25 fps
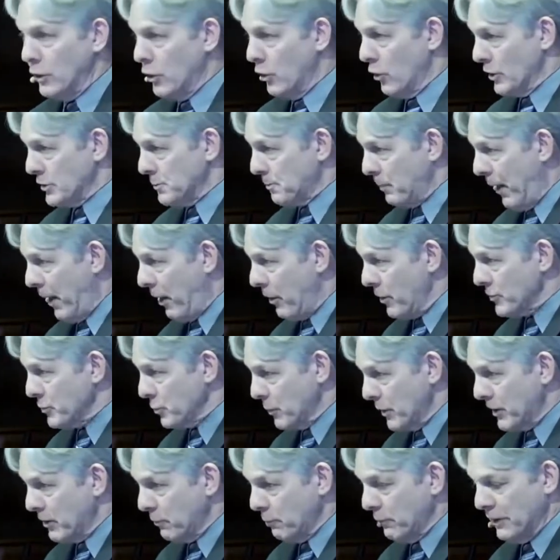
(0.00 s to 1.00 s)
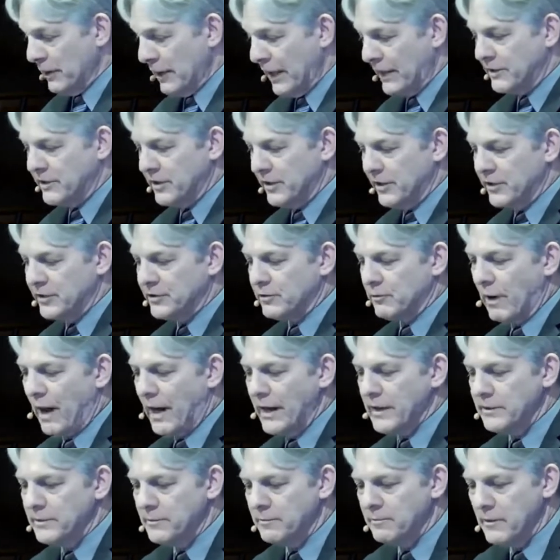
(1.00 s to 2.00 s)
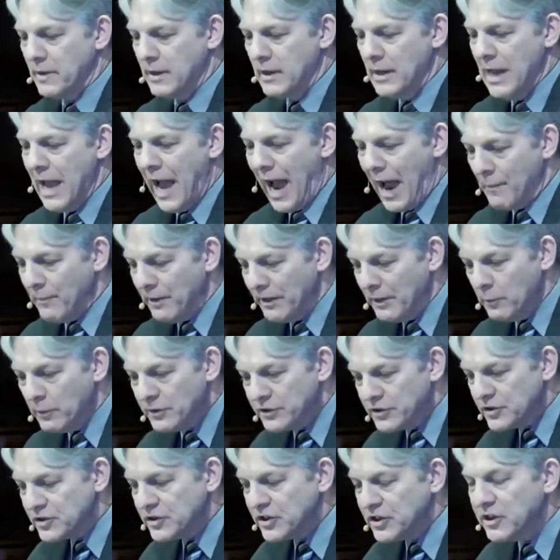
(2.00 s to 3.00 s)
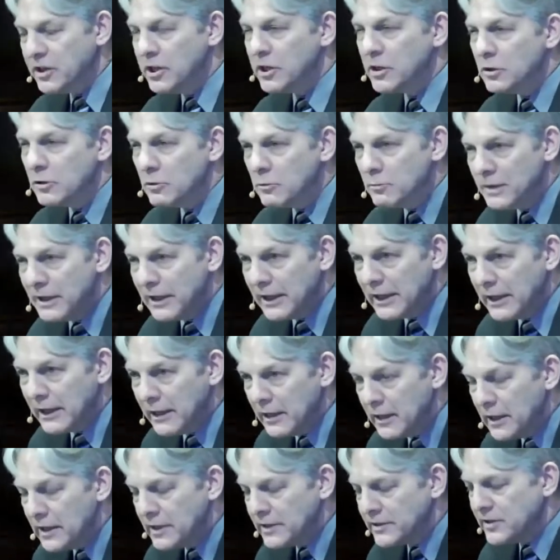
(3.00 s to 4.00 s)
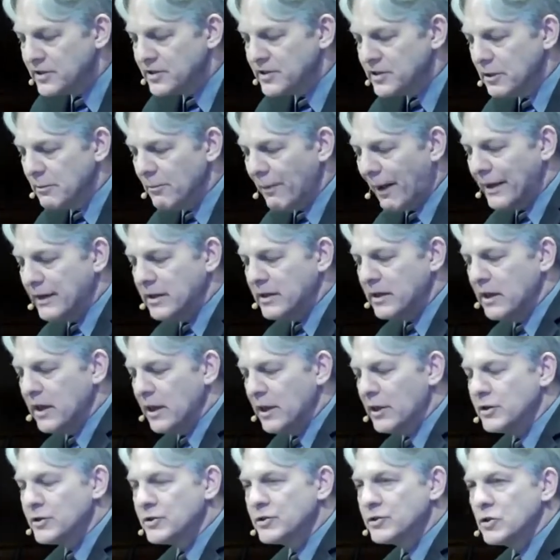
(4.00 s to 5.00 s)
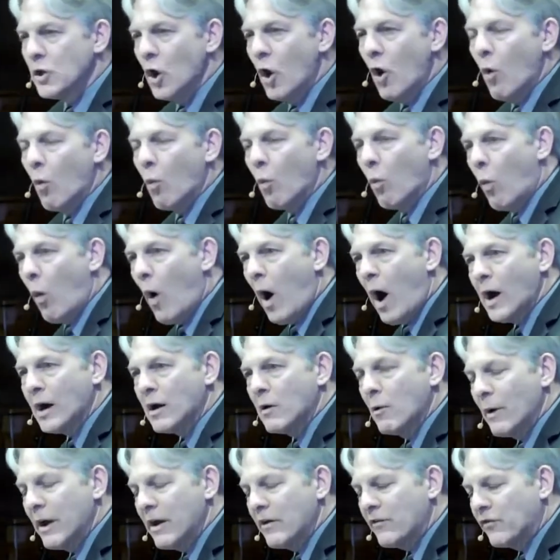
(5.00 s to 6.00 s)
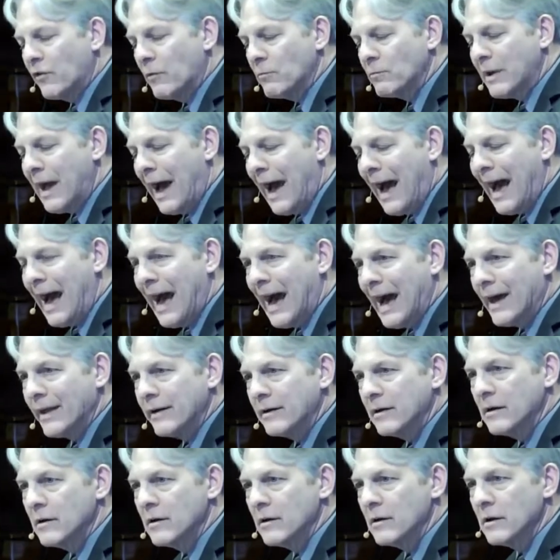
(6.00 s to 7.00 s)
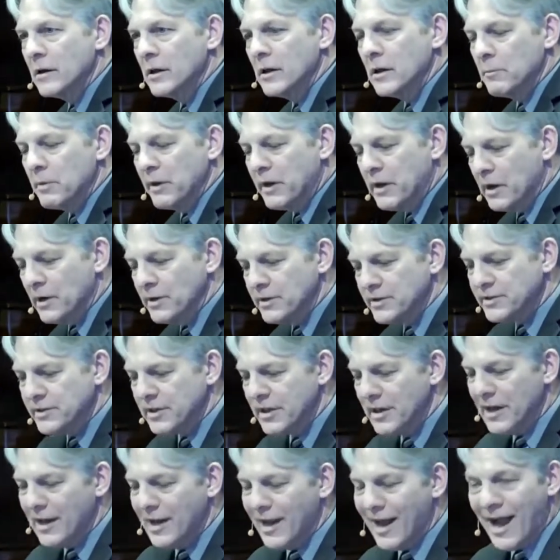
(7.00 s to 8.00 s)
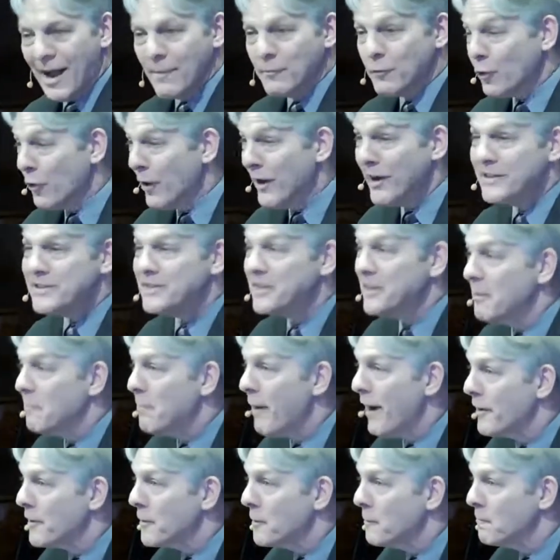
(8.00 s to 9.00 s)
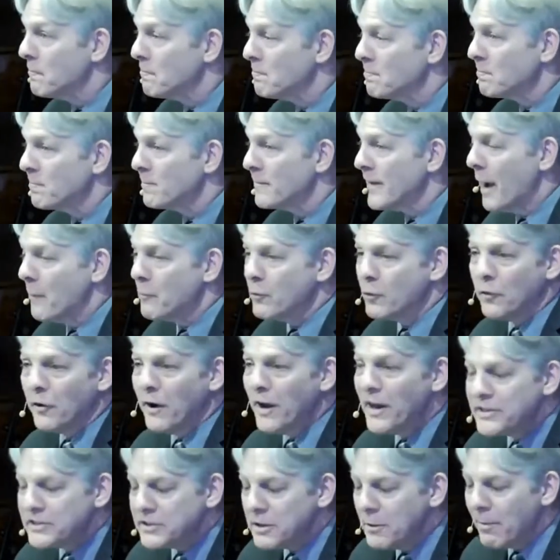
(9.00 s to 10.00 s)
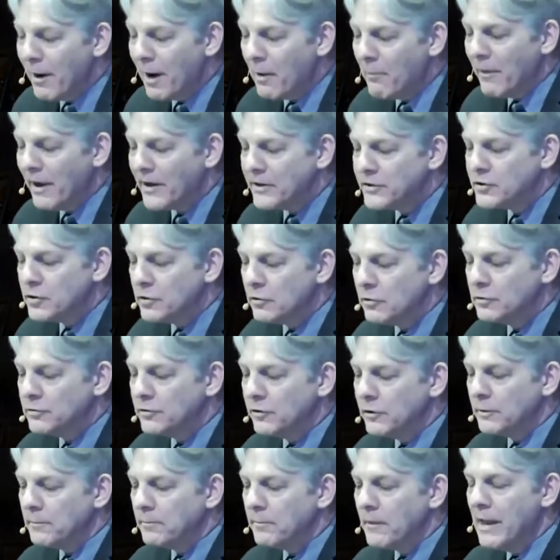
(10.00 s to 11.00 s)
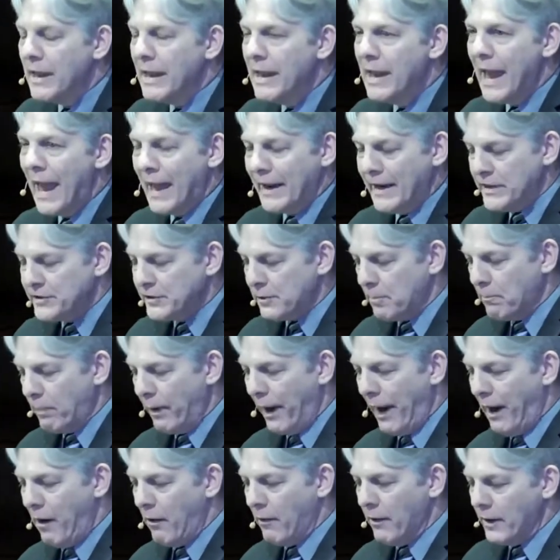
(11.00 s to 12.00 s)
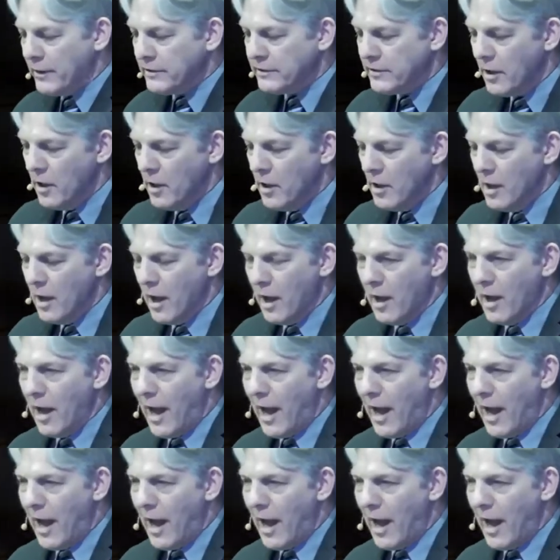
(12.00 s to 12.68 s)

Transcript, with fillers: And you know, as parents, we can relate to this, right? I mean, it would just kill me to see my kids walk away from God because I'm crazy about them. I'm crazy about my children. And as a parent,